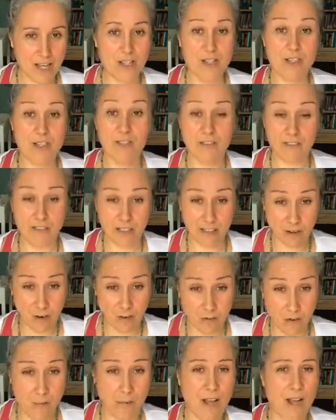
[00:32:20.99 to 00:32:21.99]
So if you're feeling
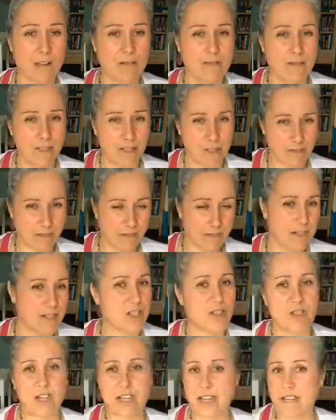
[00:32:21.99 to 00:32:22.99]
overwhelmed, feeling
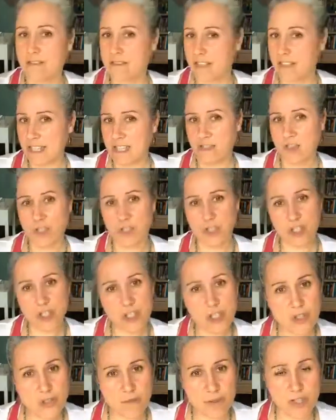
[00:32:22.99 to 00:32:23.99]
frustrated, feeling like there's
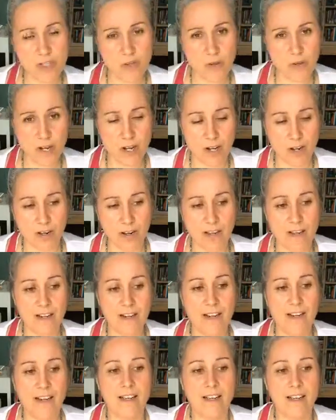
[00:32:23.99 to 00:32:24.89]
too much going on,